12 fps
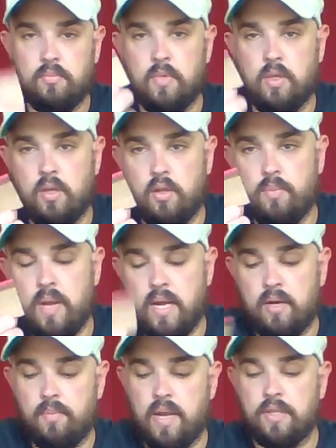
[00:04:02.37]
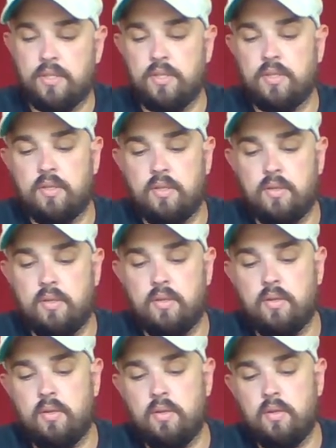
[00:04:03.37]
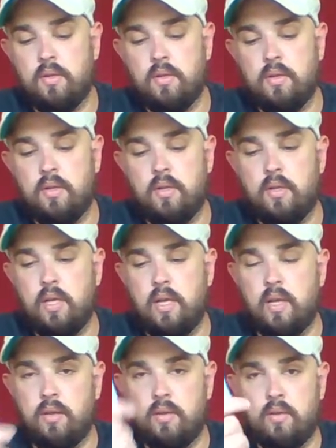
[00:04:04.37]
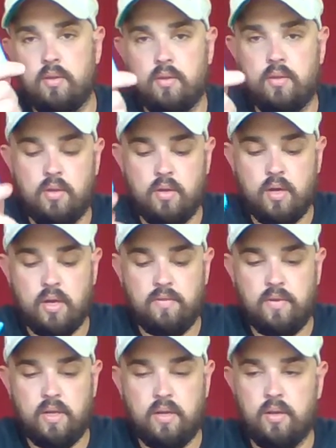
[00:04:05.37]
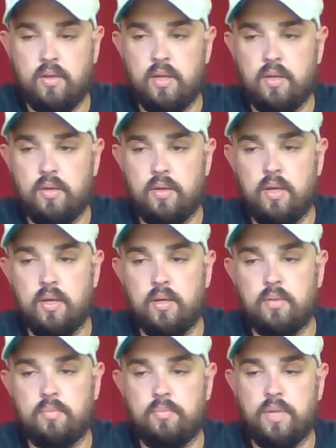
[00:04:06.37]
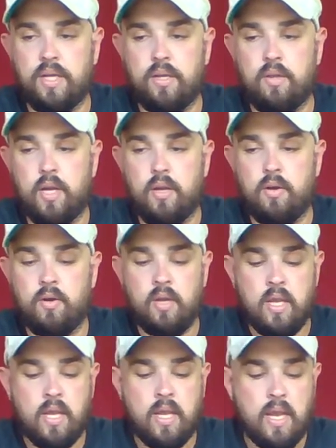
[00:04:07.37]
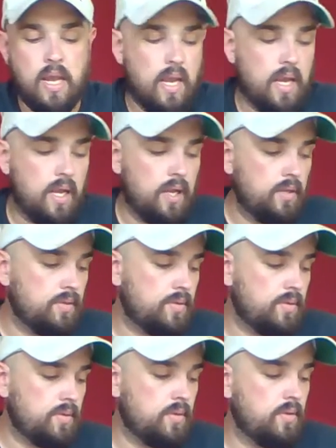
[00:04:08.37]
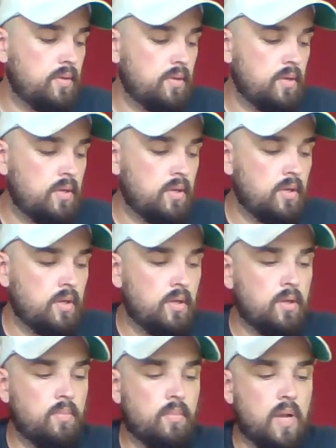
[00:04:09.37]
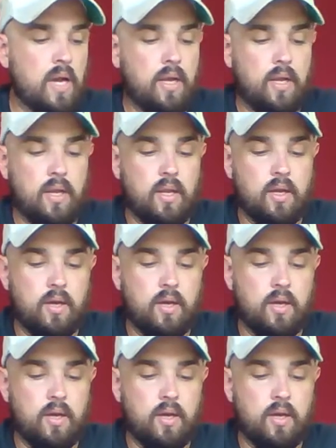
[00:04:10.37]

another pack of matches, and the knife, the Bic lighter, and my